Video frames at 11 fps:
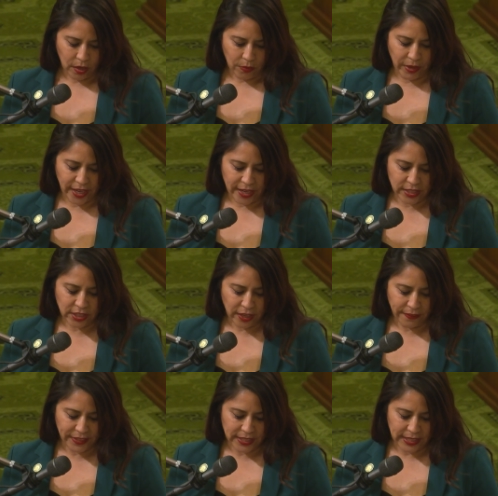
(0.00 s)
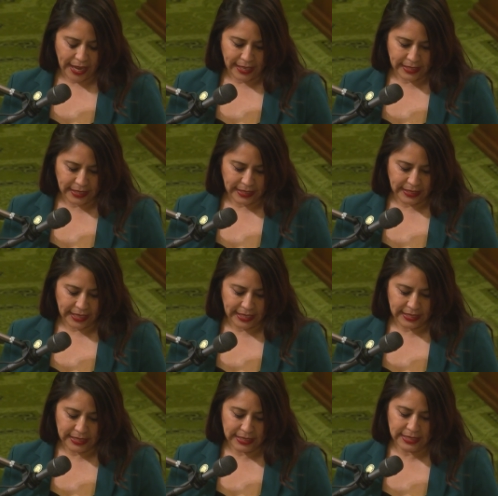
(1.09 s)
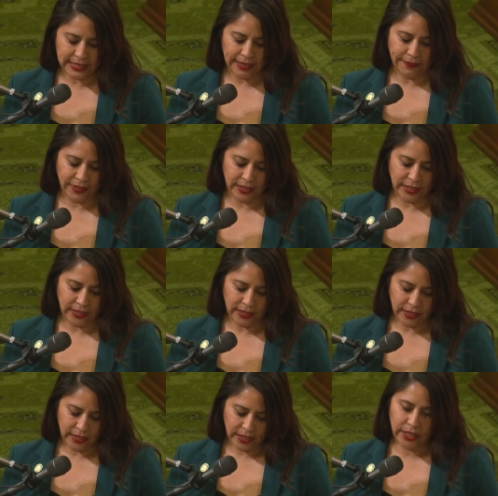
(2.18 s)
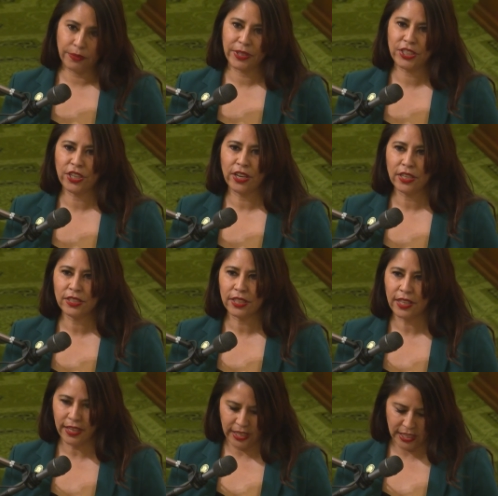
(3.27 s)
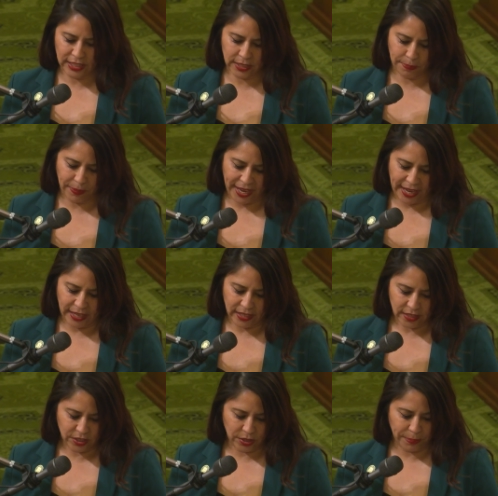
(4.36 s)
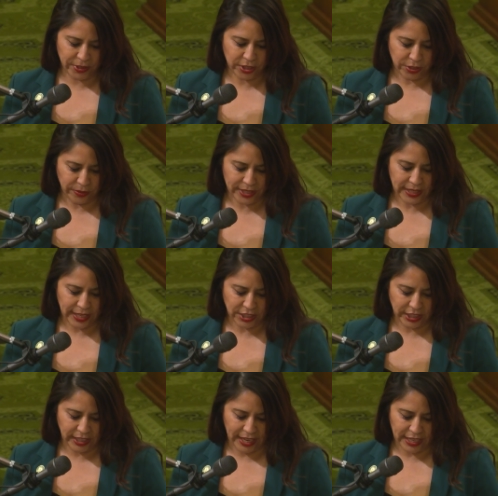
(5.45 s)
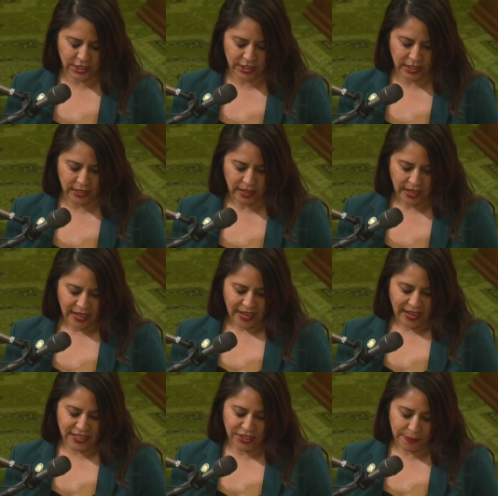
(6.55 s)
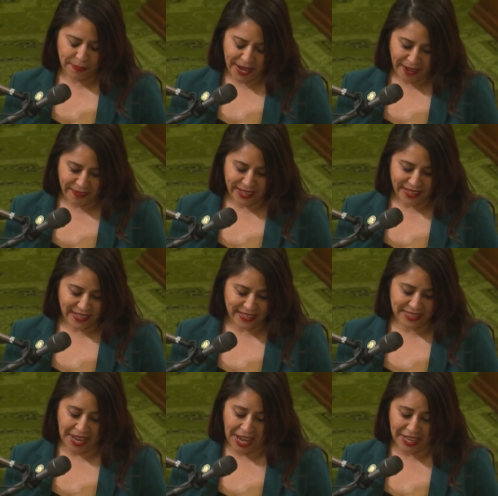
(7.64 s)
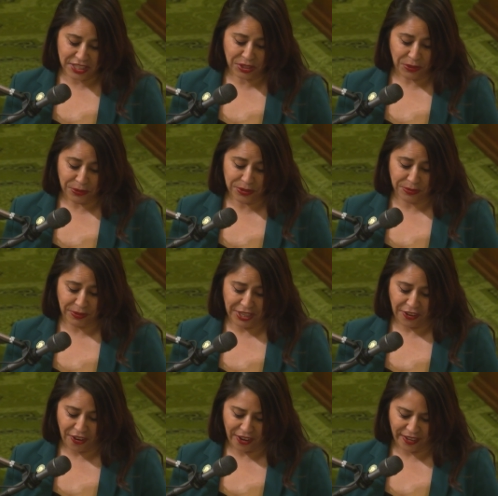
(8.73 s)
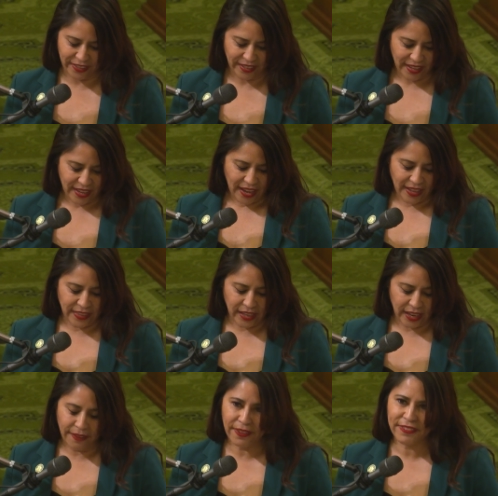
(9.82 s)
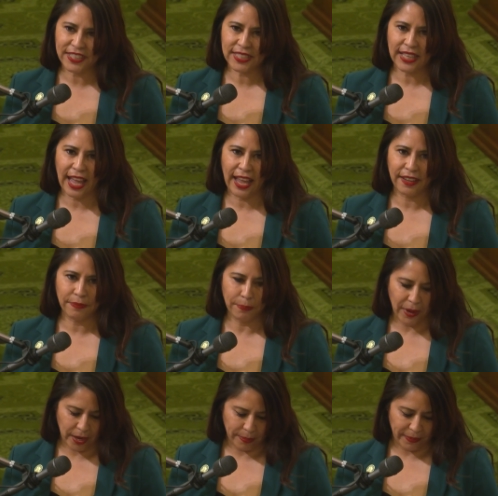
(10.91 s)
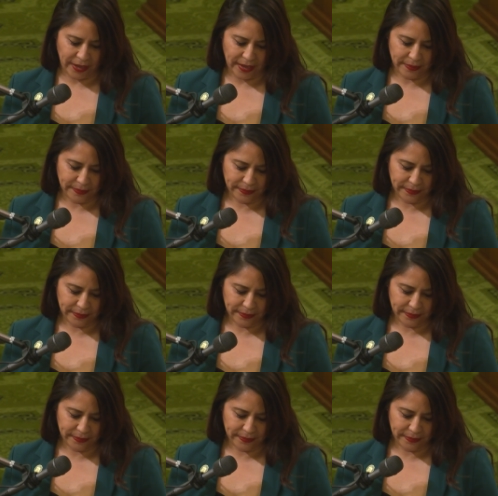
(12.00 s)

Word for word: When his service ended in 1970, he returned to the East Bay to pursue his education and to marry his high school sweetheart and the love of his life, Barbara.